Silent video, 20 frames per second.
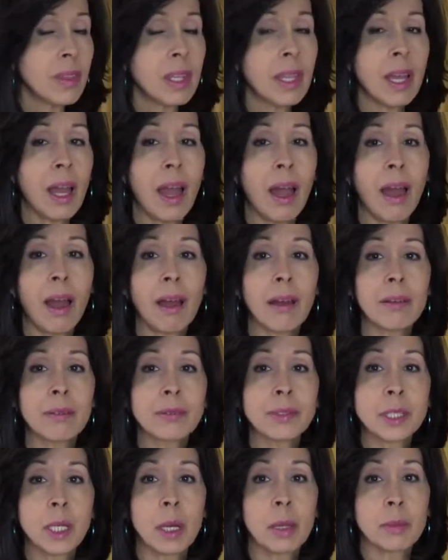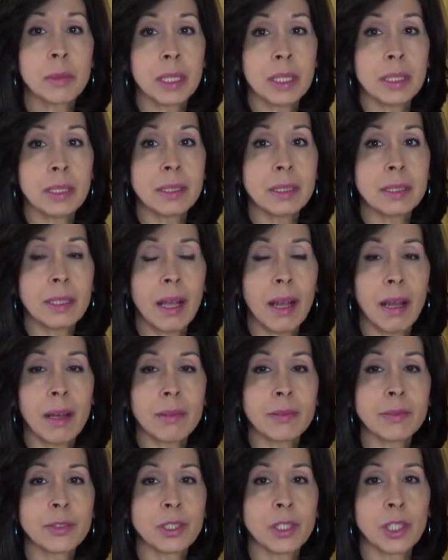have tummies
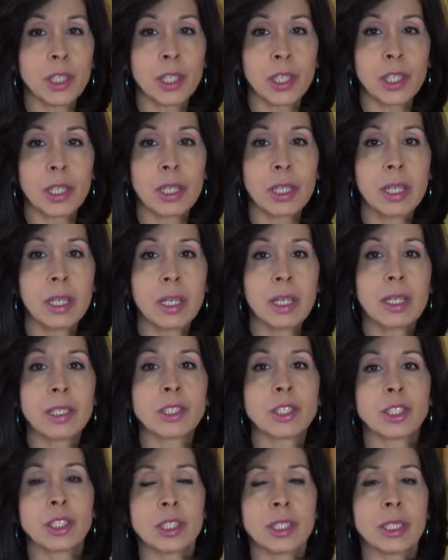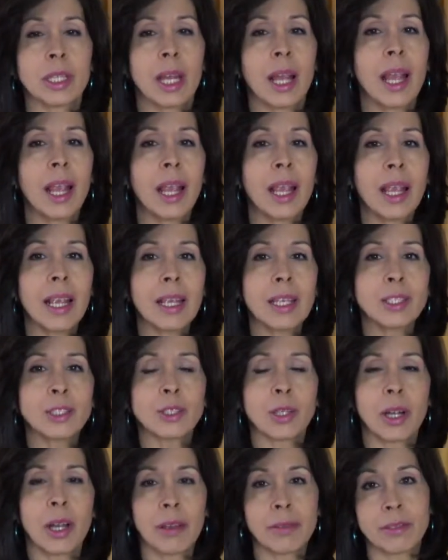after a certain
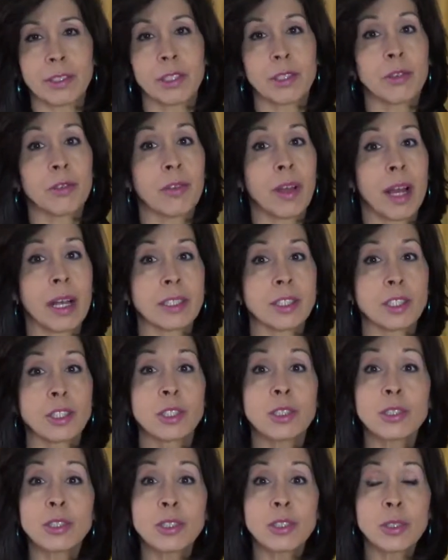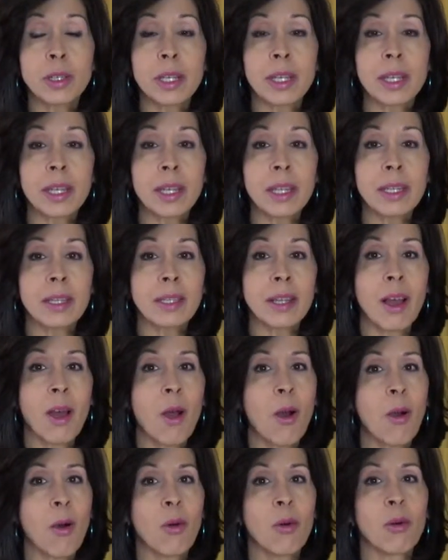age or after you've had children,
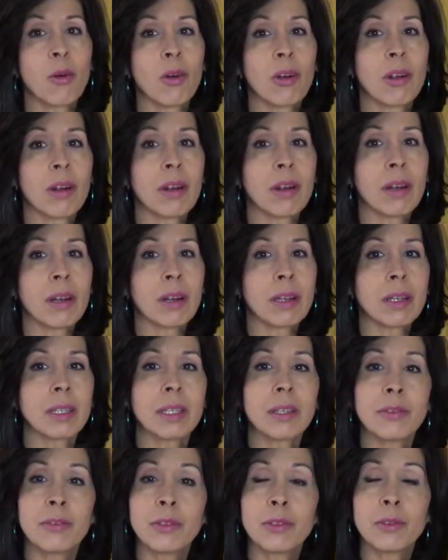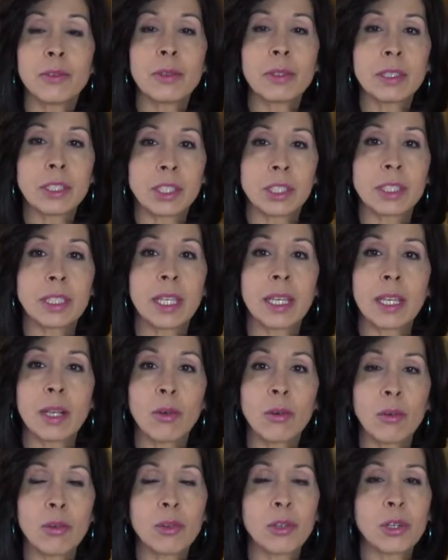or if you're just getting
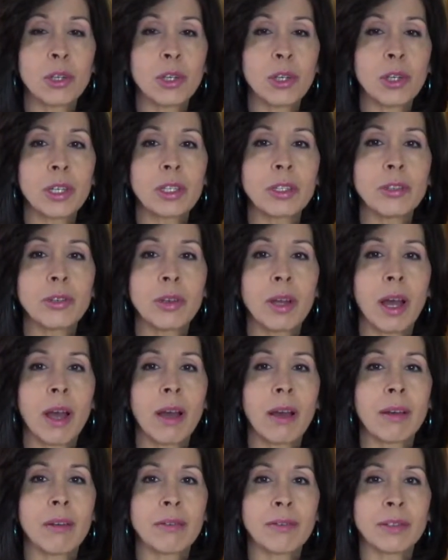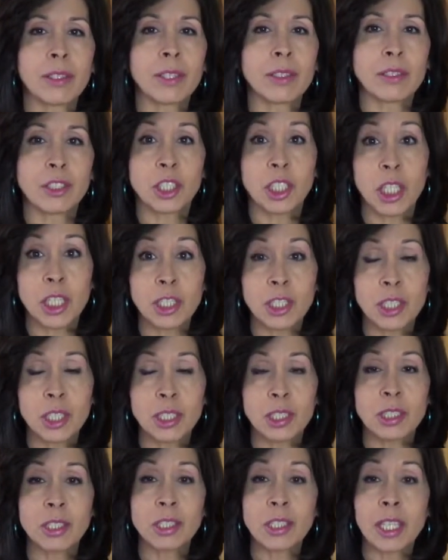older and you have, change
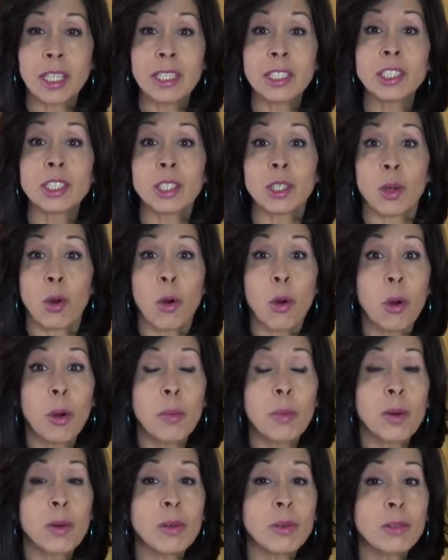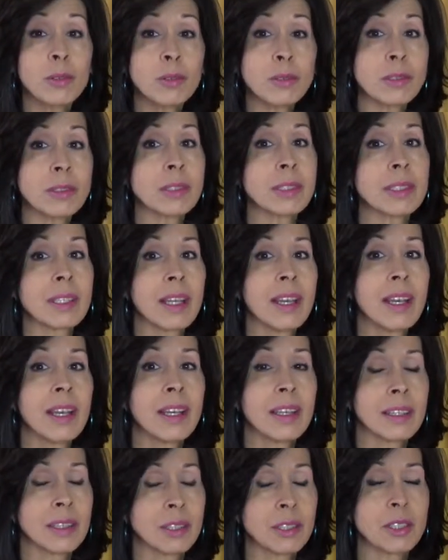in hormones.
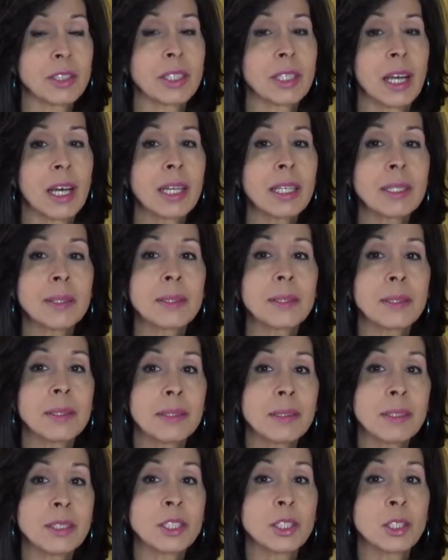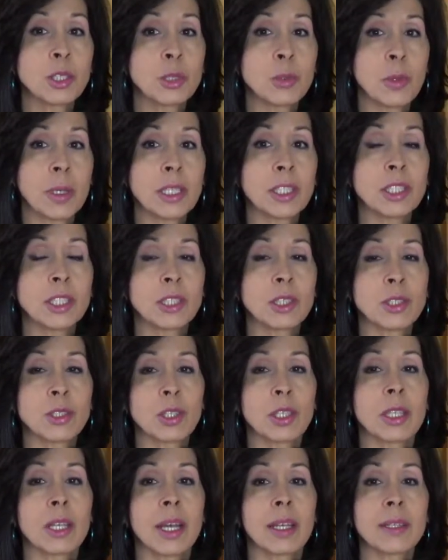There's a lot of situations
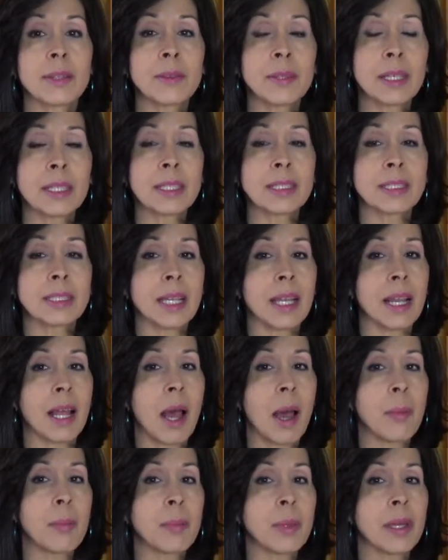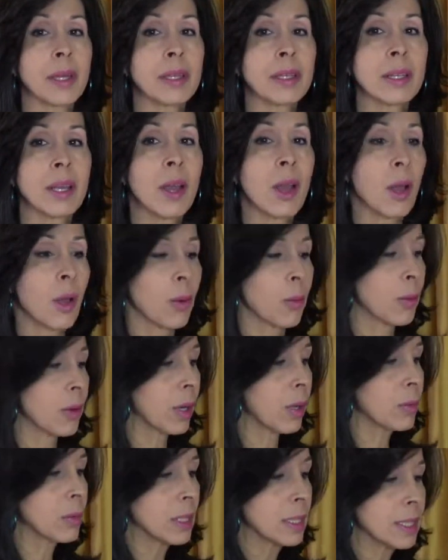or a lot of things that happen
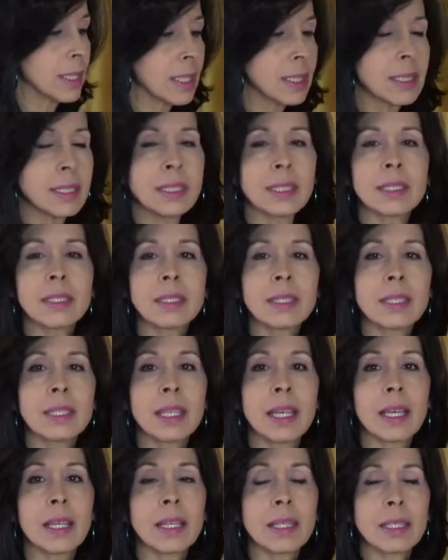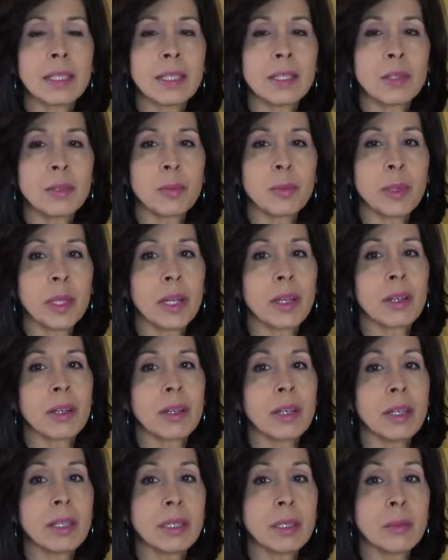where we tend to get a little bigger
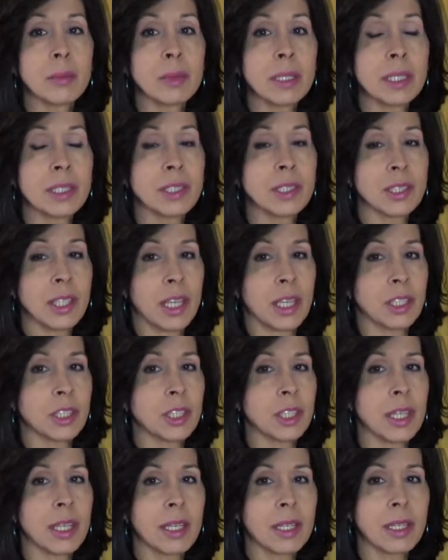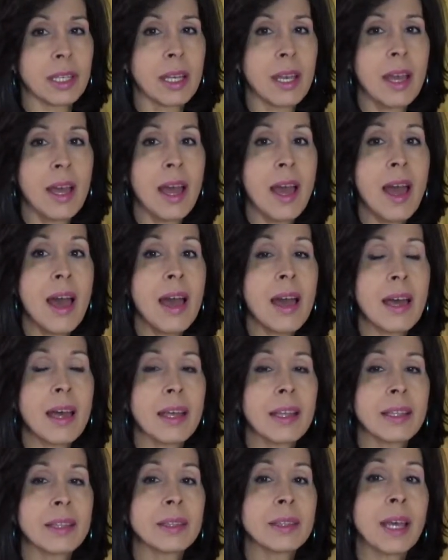on the midsection.
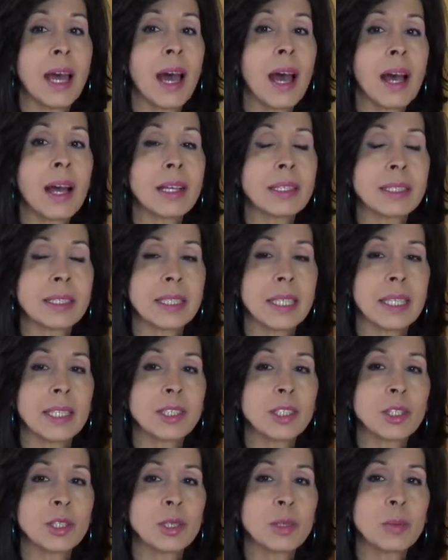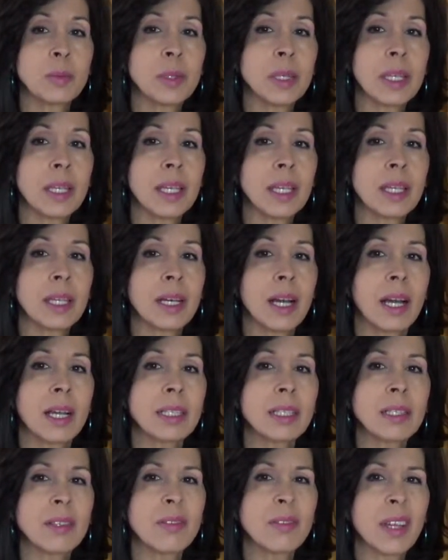And that tends to be
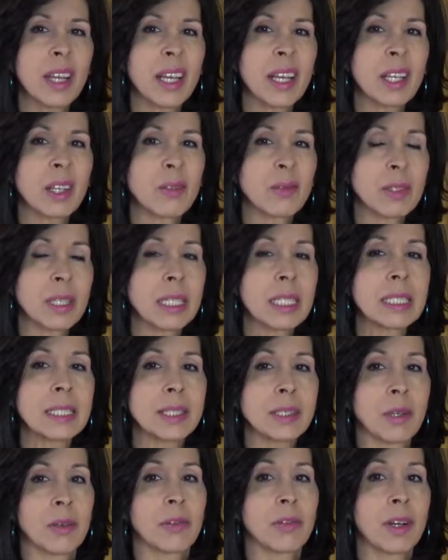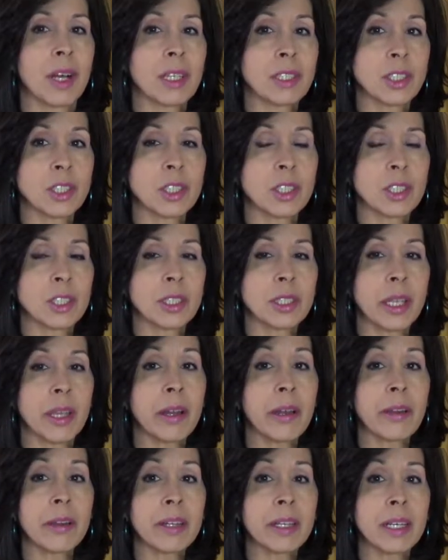kind of like a really self-conscious
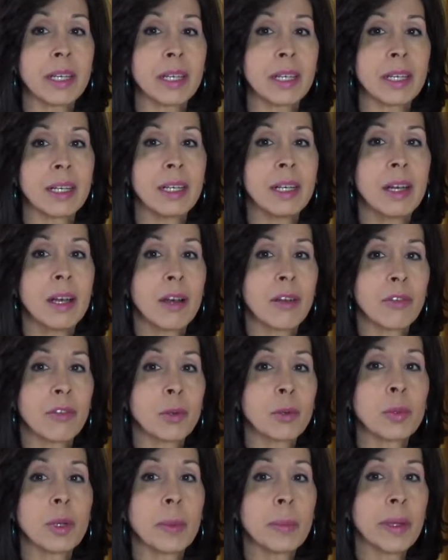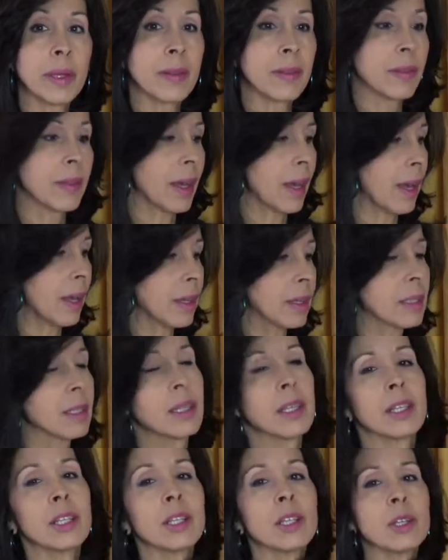area for women that,
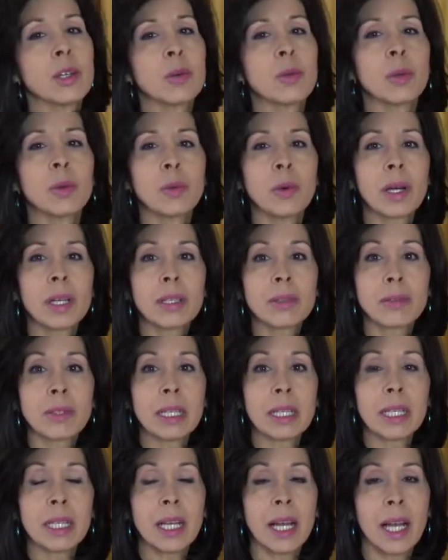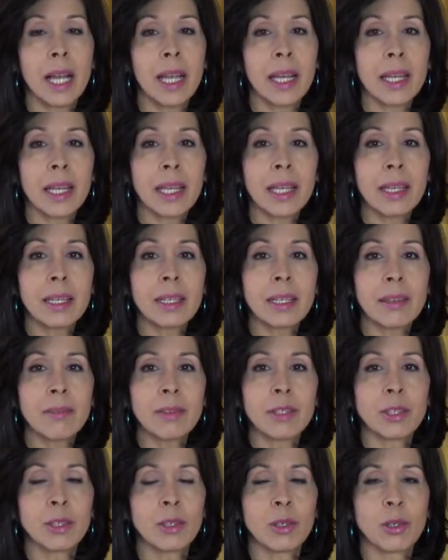we want to really hide it,
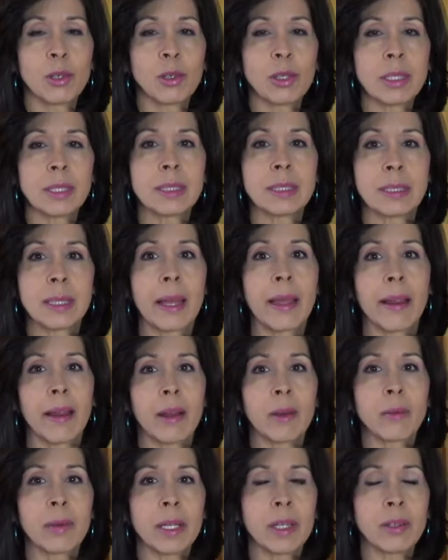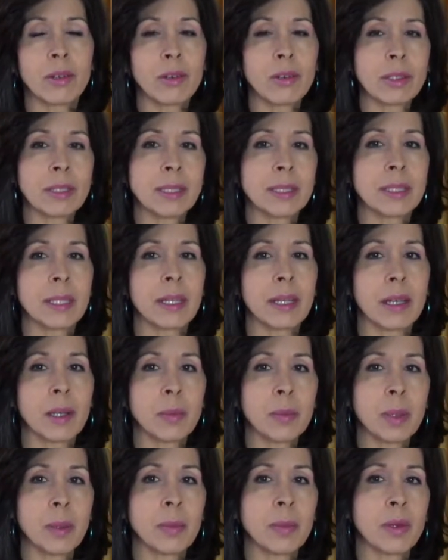even though it's there. We know it's there
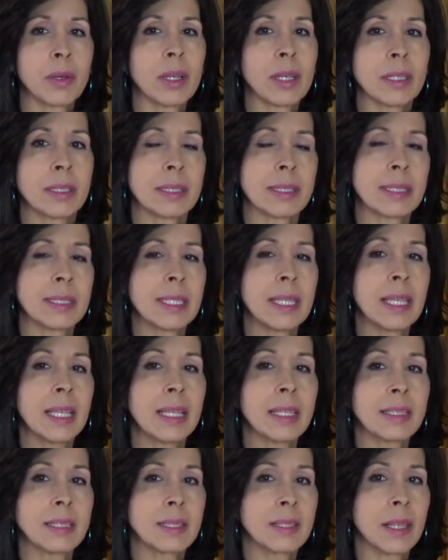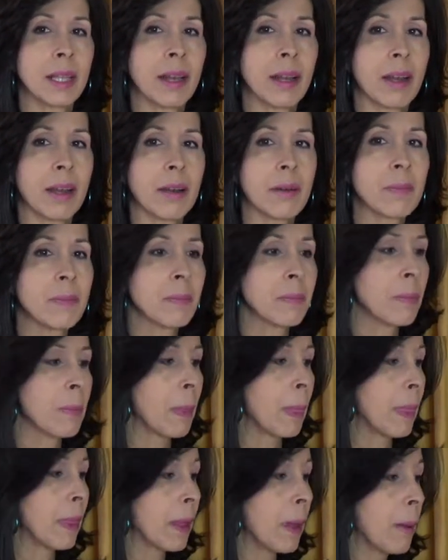and people can see it's there.
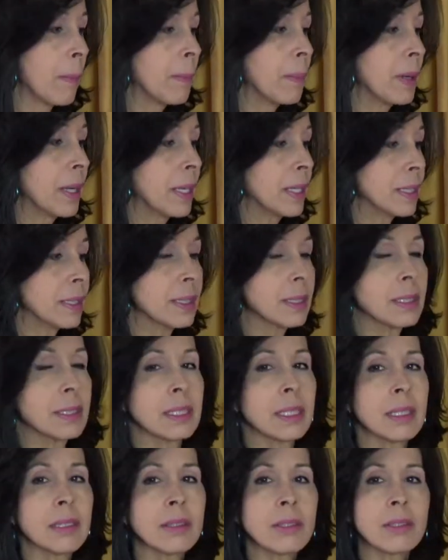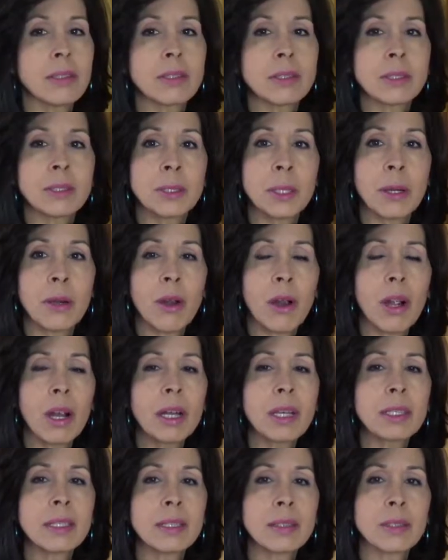But, there
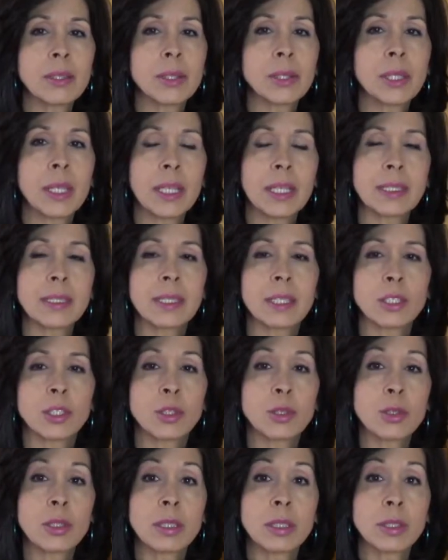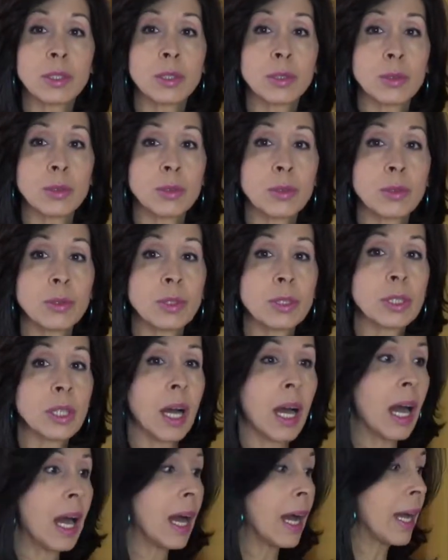are little things that you could do to
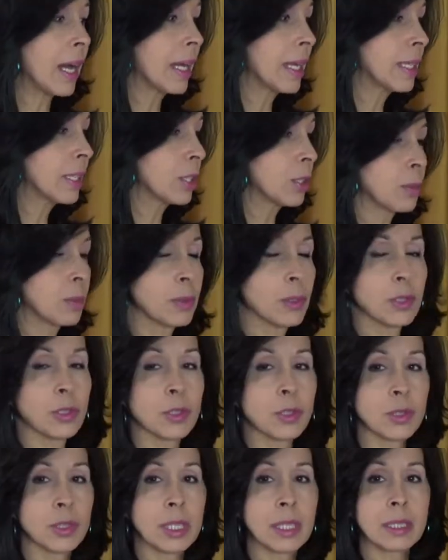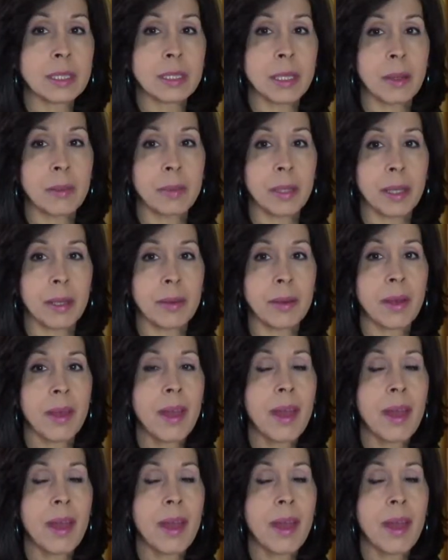hide your protruding tummy.